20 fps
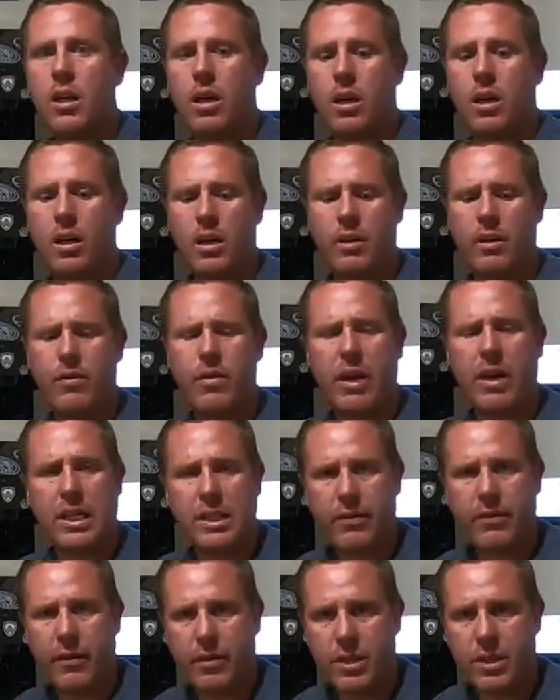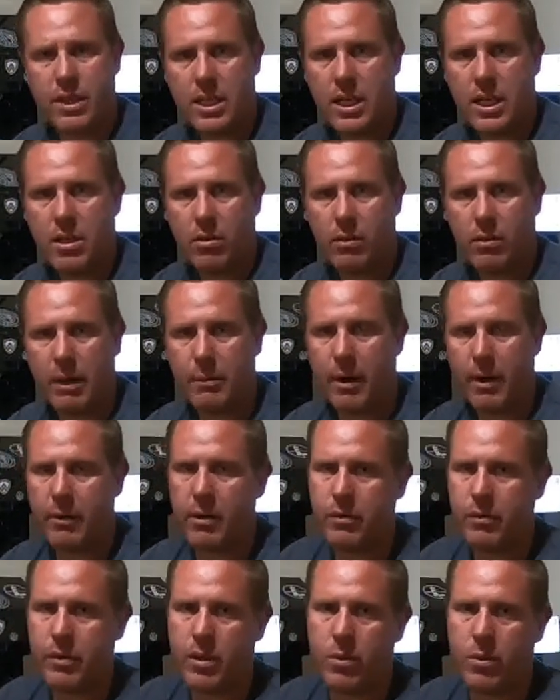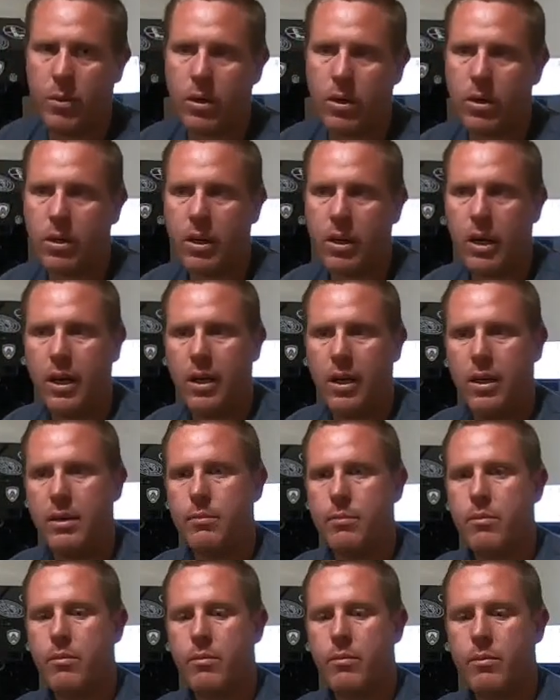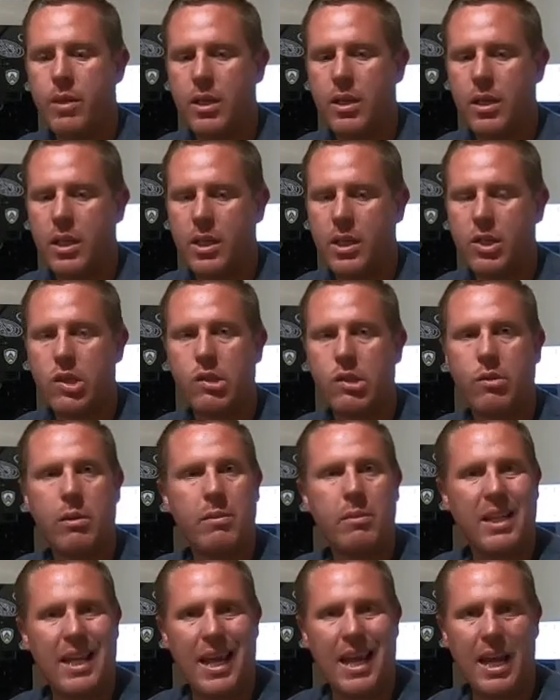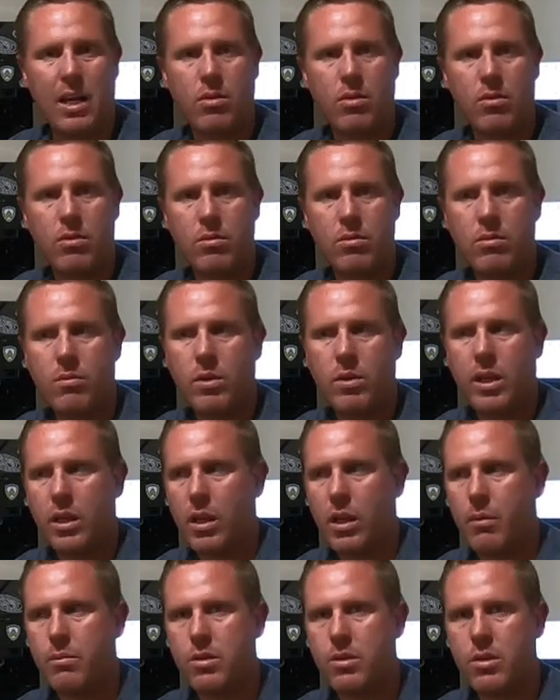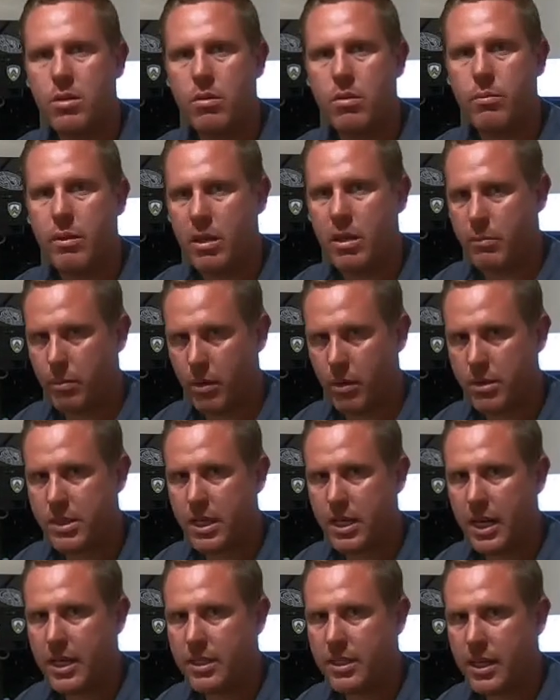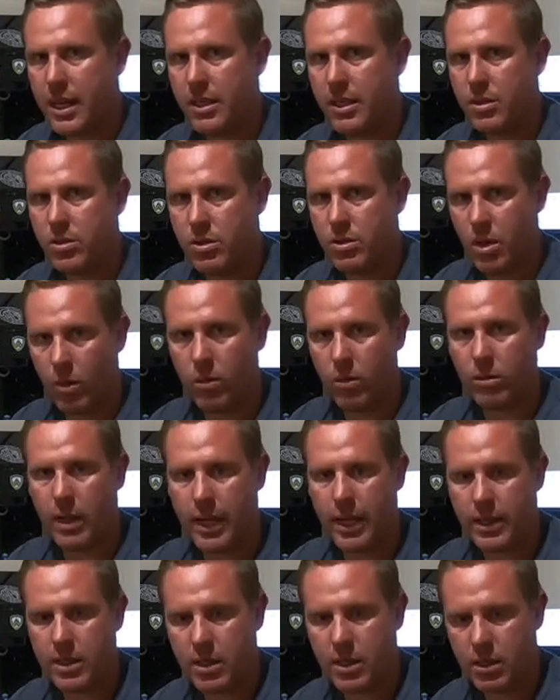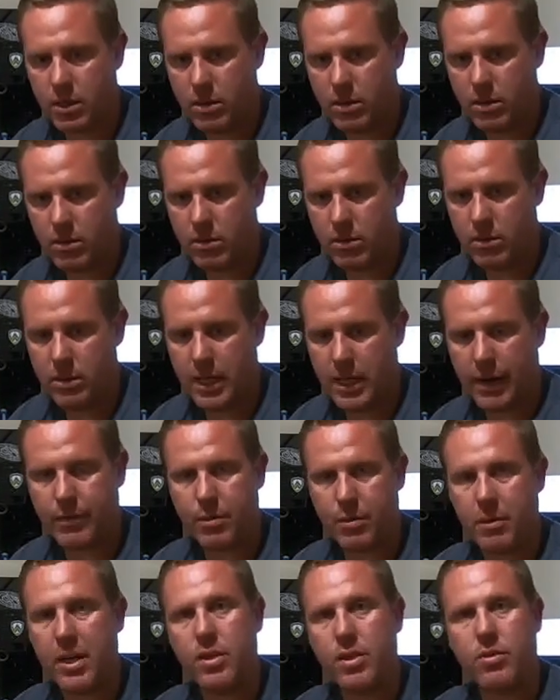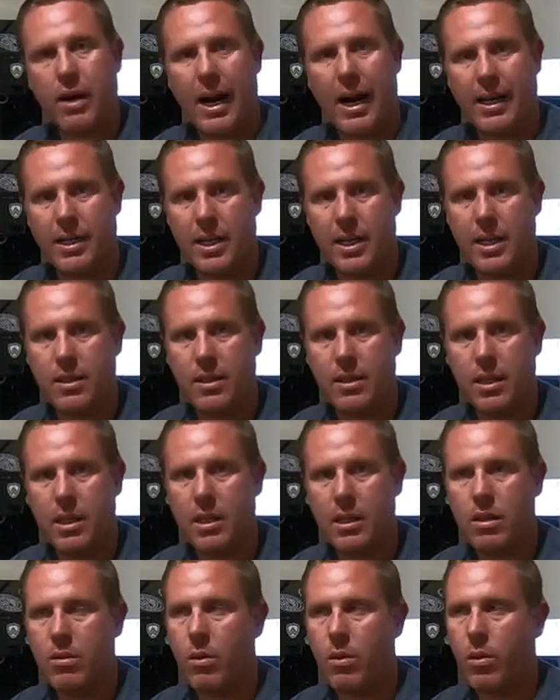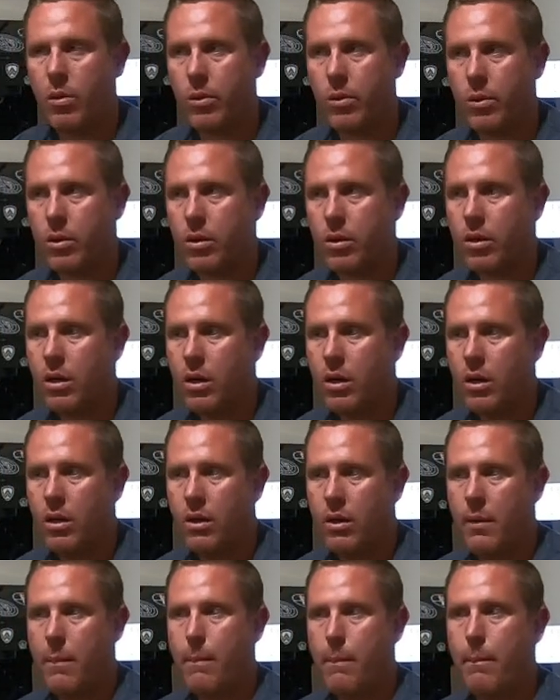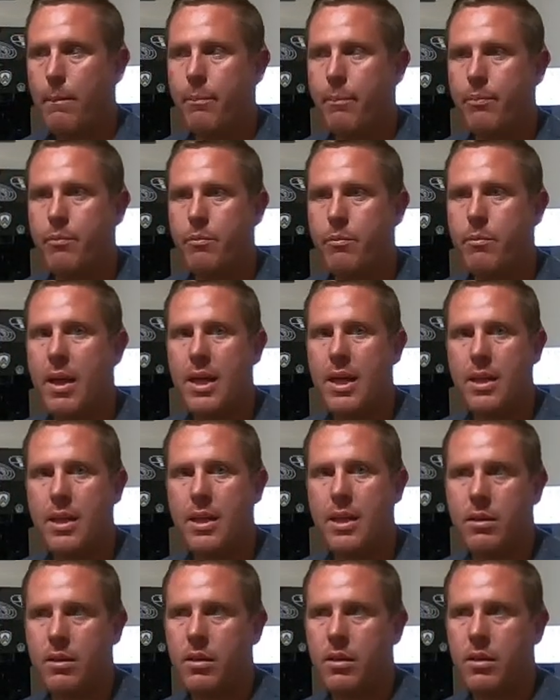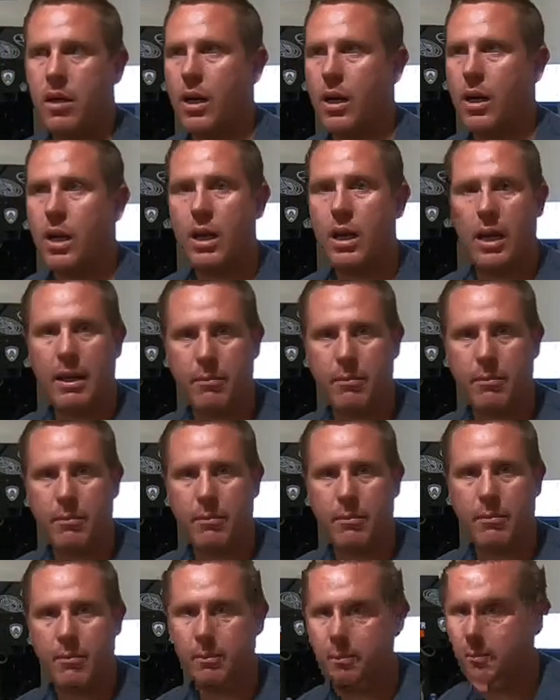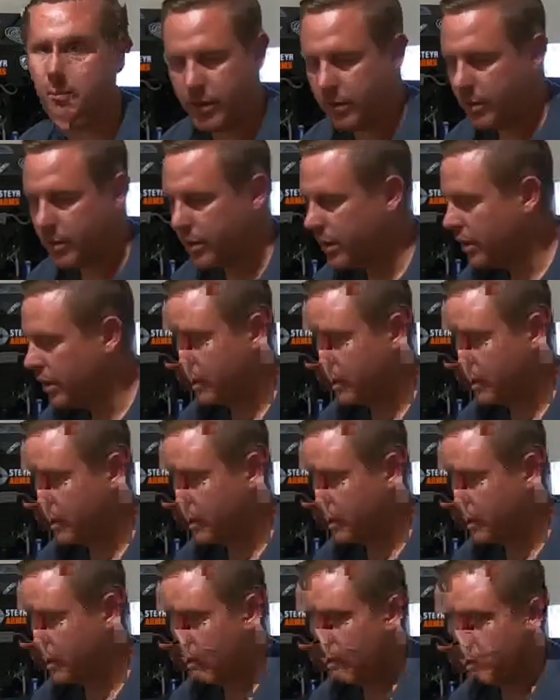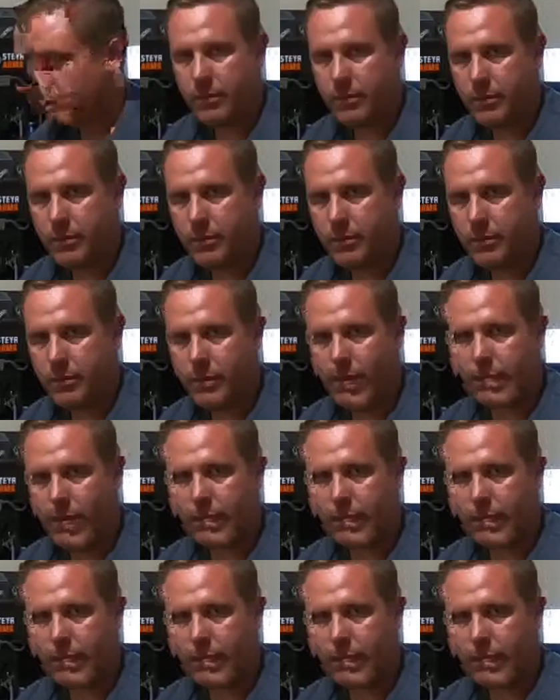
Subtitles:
If you guys have ever seen or read my review work, I'm extremely anal when it comes to being precise. I don't like to have to retract anything or make a claim that's not true. So that's